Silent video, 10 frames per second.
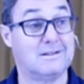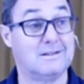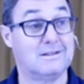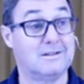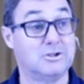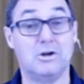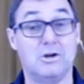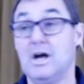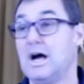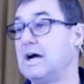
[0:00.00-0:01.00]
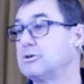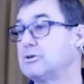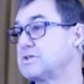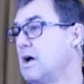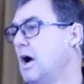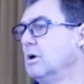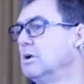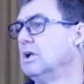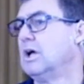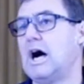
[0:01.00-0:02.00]
You know, I could say, oh,
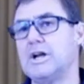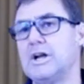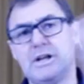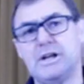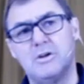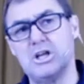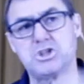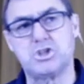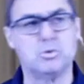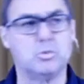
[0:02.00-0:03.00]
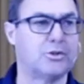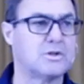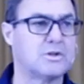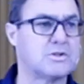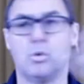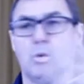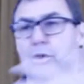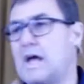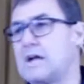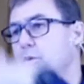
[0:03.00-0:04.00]
well, I don't have an issue with this or that
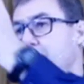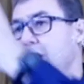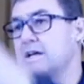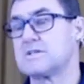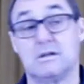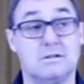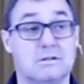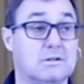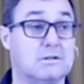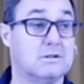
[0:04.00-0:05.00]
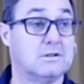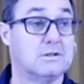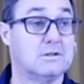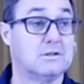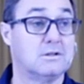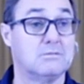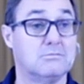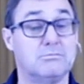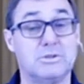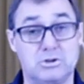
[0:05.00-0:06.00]
or the next thing.
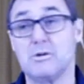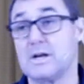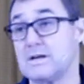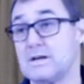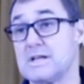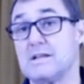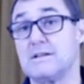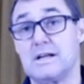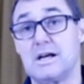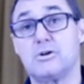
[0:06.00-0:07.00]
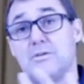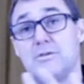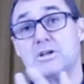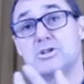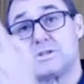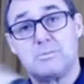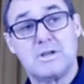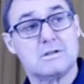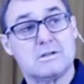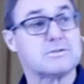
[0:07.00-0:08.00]
But you know and understand that I could have an issue with something
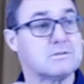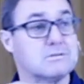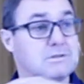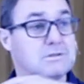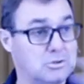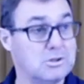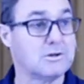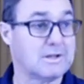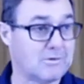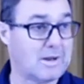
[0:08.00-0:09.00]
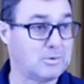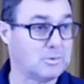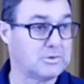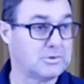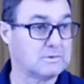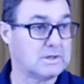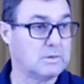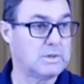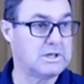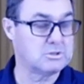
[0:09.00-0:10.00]
else that you don't grapple with. And we
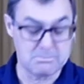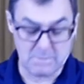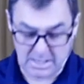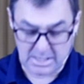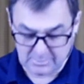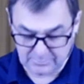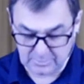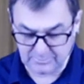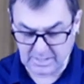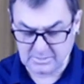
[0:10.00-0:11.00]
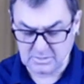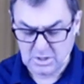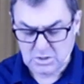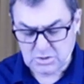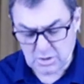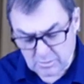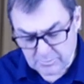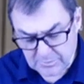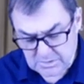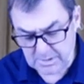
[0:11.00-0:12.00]
need to be mindful of that. So, over this
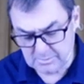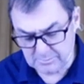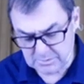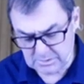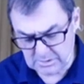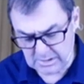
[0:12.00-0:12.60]
period of time,